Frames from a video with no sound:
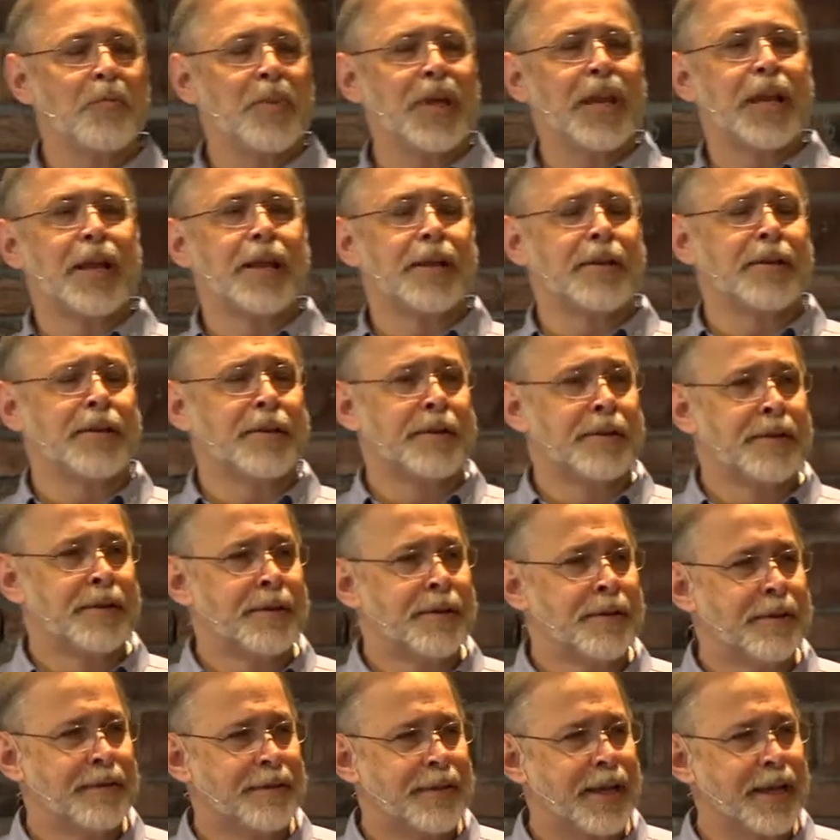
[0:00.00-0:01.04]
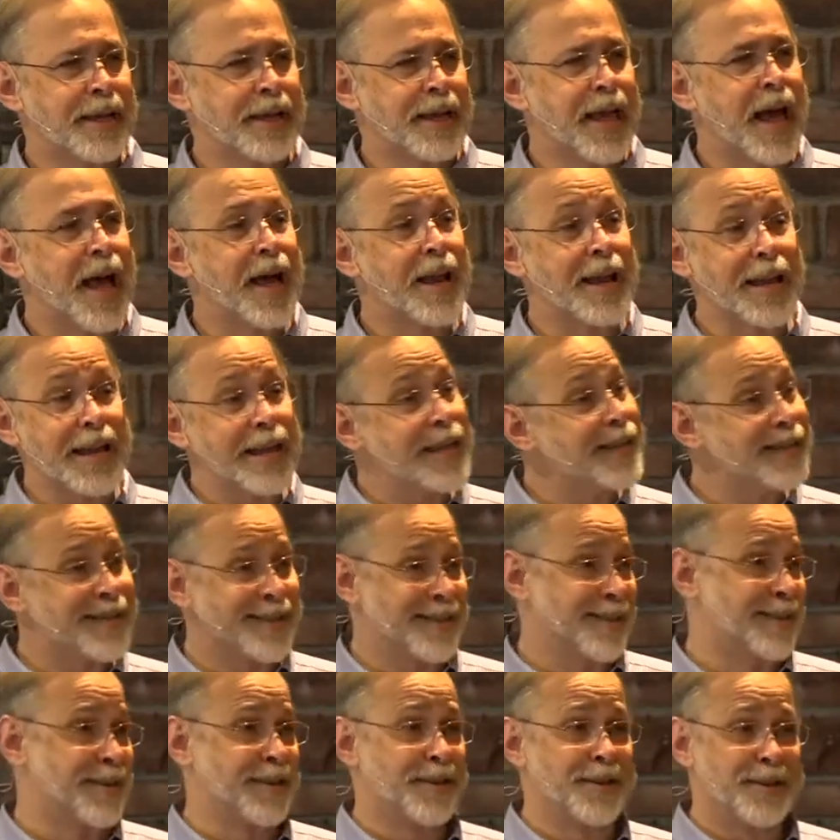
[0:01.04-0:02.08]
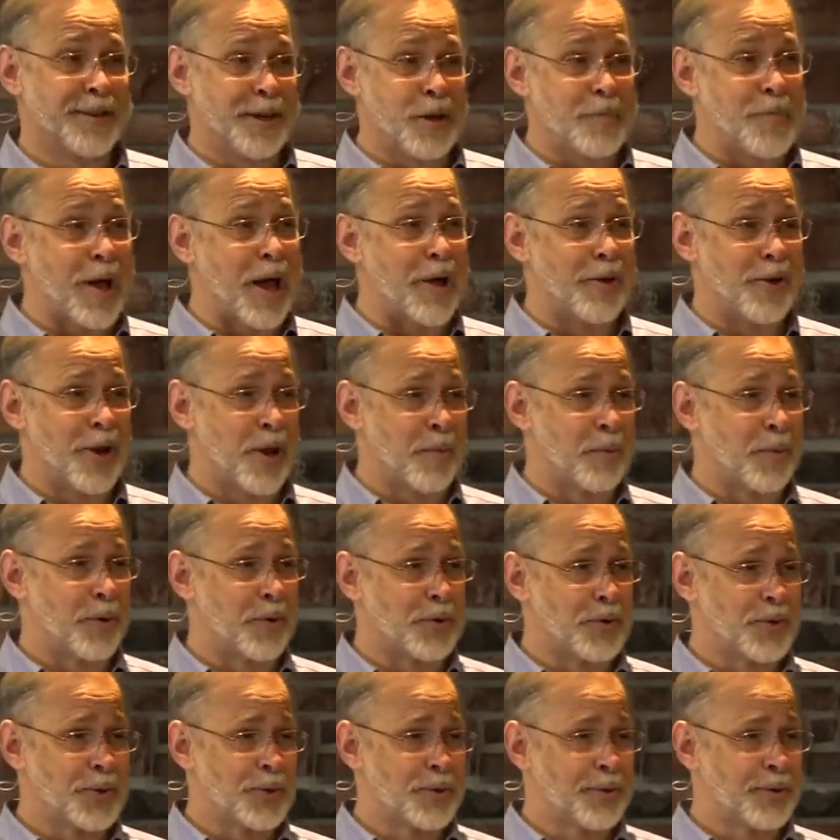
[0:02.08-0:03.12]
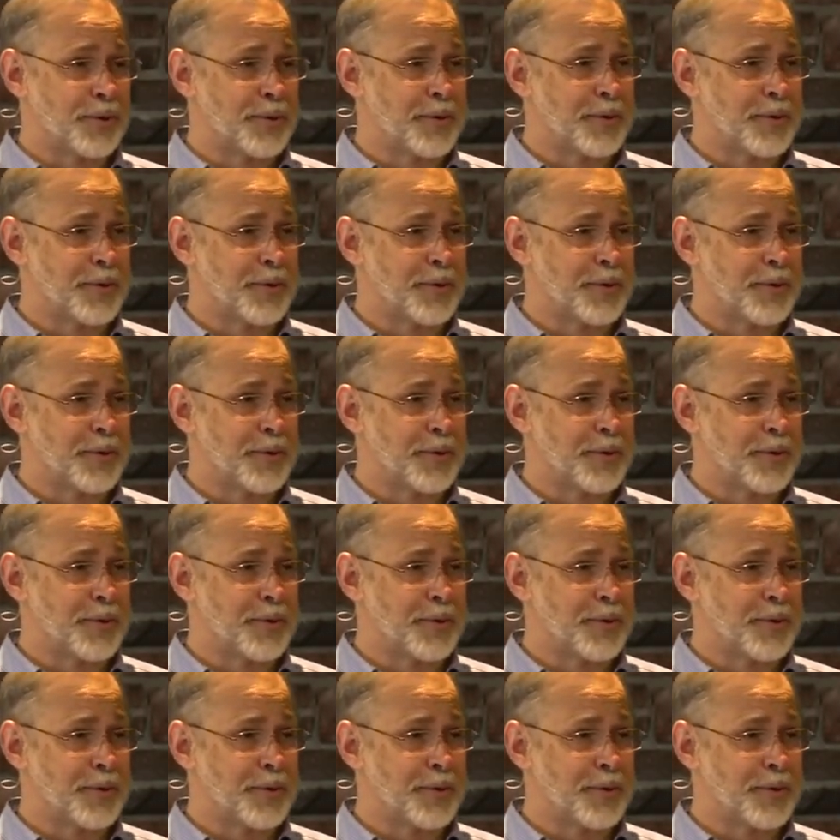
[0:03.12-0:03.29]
minute that God isn't about numbers.